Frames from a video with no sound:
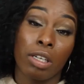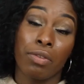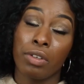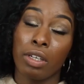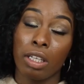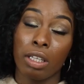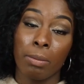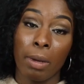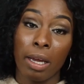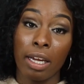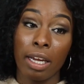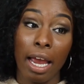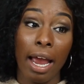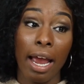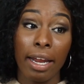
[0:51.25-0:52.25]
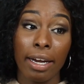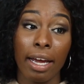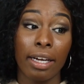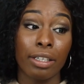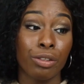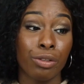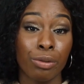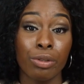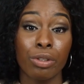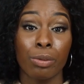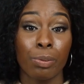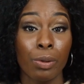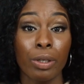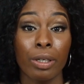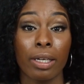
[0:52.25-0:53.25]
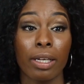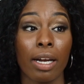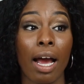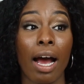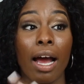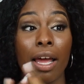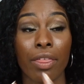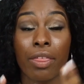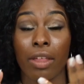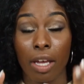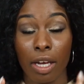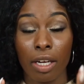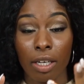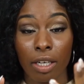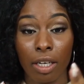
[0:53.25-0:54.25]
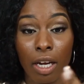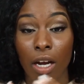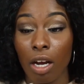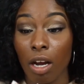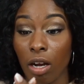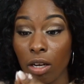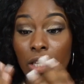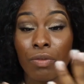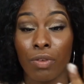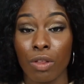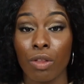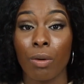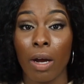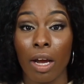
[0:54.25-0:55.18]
definitely make. And I do support it. I think, even though